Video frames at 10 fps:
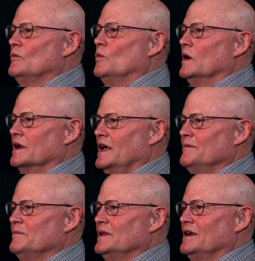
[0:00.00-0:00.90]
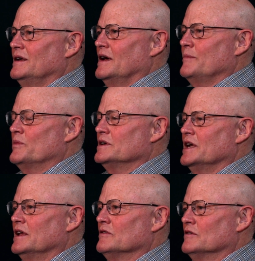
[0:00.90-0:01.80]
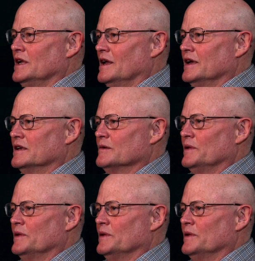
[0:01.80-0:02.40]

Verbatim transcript: One game that I particularly like to